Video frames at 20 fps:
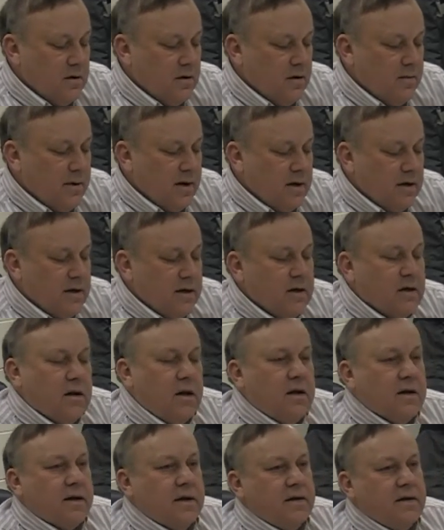about 8
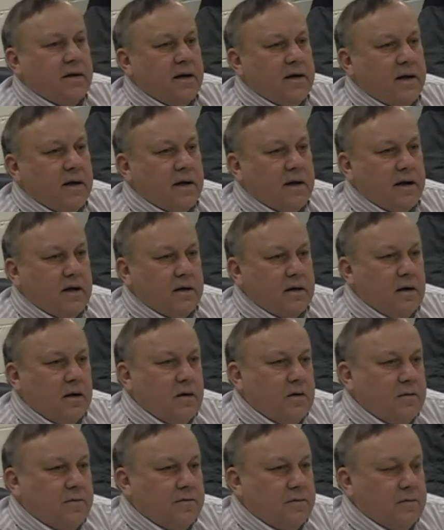o'clock at night I got a
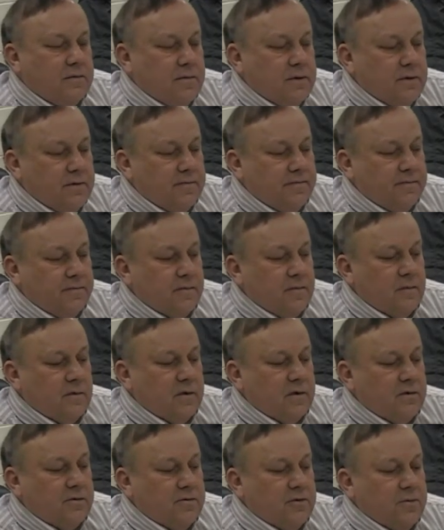call from
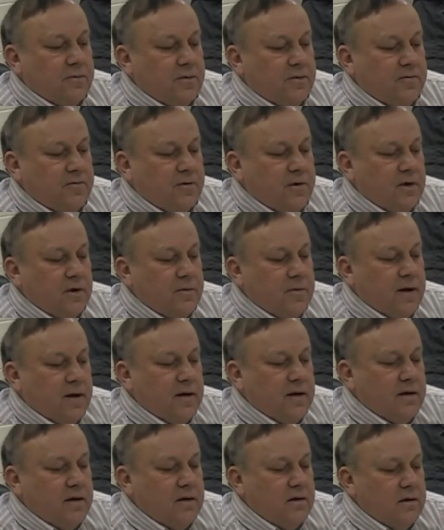a trooper friend of
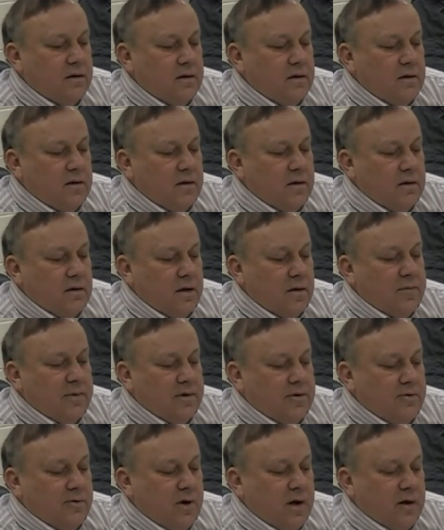mine up
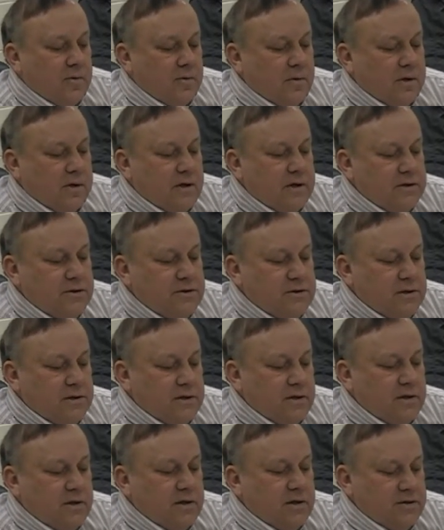in Dry Ridge,
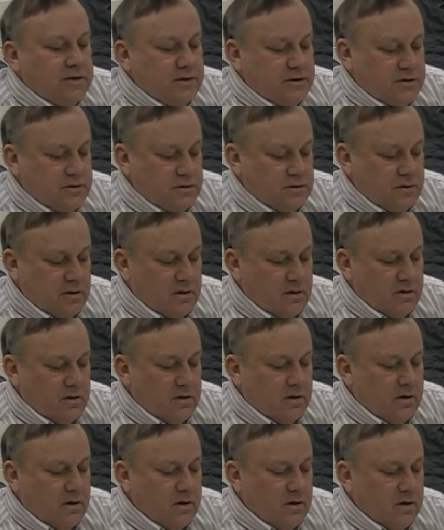and he had just
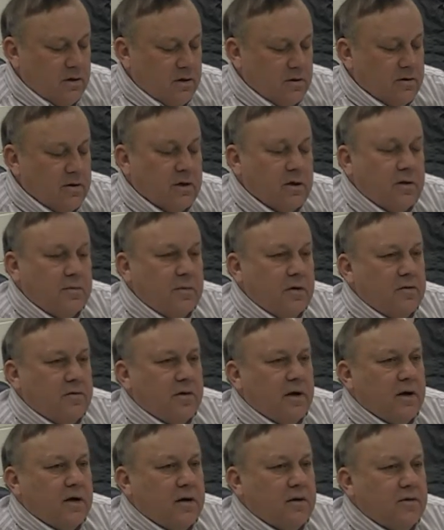heard it come over
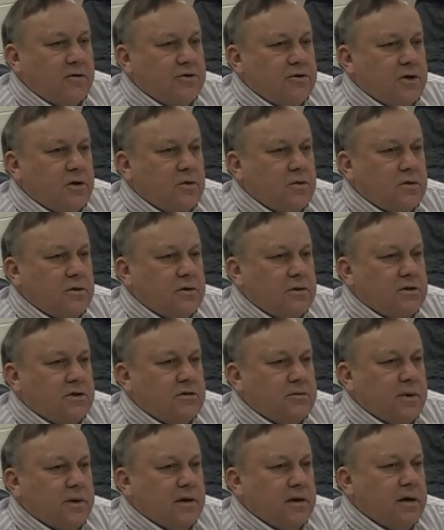the air that Joe was
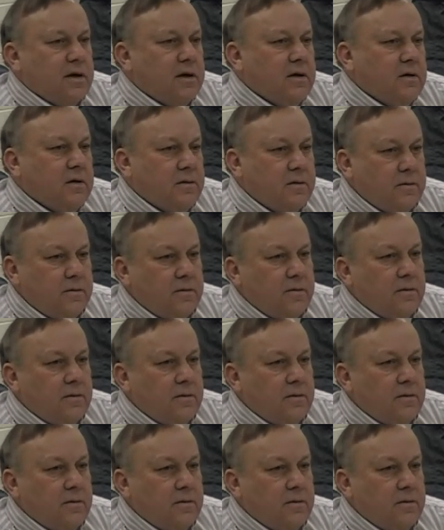just been killed.